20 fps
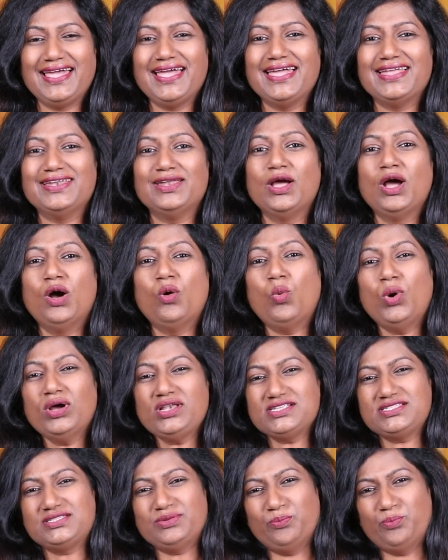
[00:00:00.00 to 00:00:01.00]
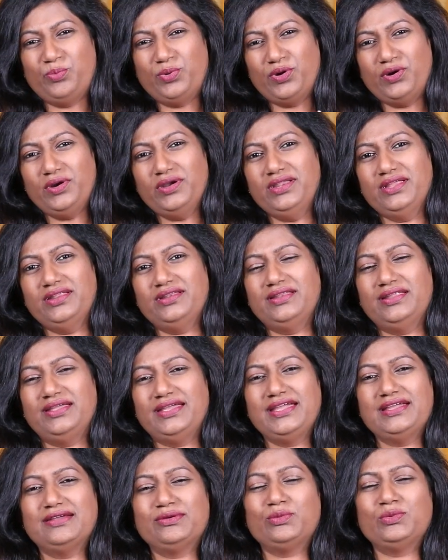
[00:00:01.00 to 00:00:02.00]
And what is a burden
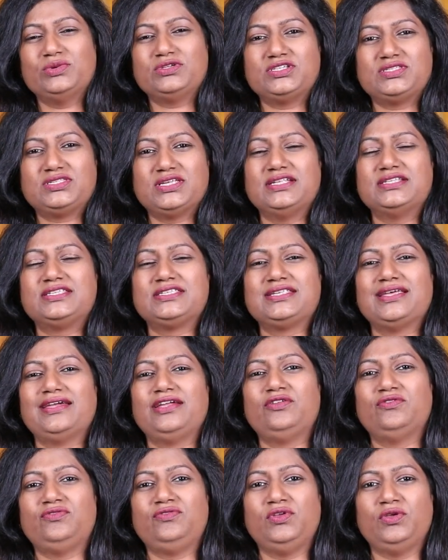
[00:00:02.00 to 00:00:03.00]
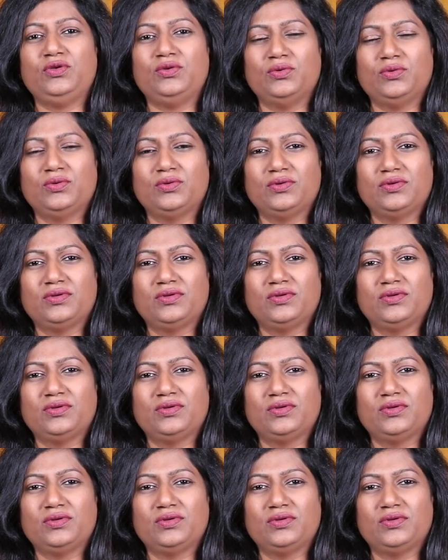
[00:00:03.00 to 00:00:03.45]
which is inside of you?